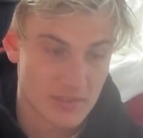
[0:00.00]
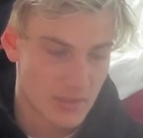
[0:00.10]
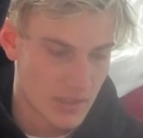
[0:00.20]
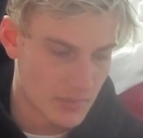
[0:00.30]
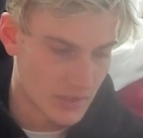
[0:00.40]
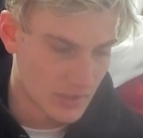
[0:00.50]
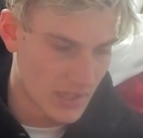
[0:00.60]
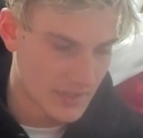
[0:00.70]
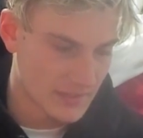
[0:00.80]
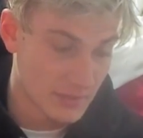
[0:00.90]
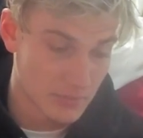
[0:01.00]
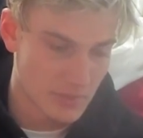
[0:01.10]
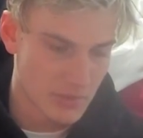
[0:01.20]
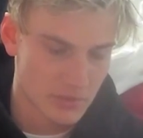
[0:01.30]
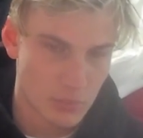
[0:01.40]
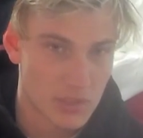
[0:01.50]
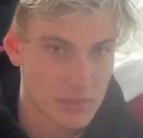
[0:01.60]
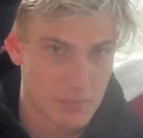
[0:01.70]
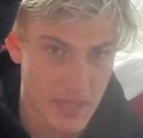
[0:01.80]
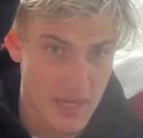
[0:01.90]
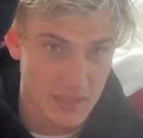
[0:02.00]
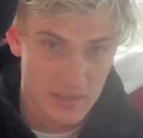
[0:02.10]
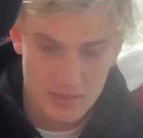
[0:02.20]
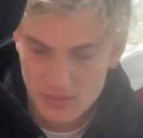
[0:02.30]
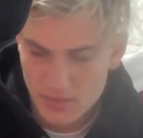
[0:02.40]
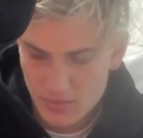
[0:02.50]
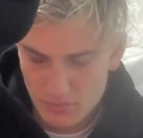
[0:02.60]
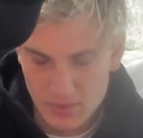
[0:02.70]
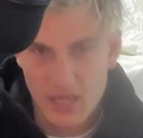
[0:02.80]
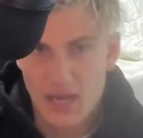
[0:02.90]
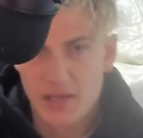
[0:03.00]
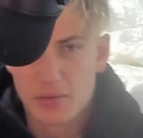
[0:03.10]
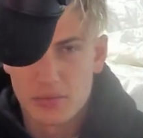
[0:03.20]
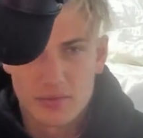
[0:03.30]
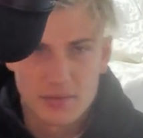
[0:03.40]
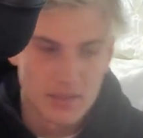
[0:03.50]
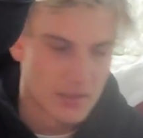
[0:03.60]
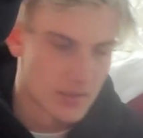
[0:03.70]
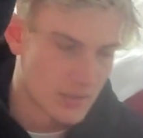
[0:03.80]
I mean, I think I'm gonna be able to weld it back, but I don't think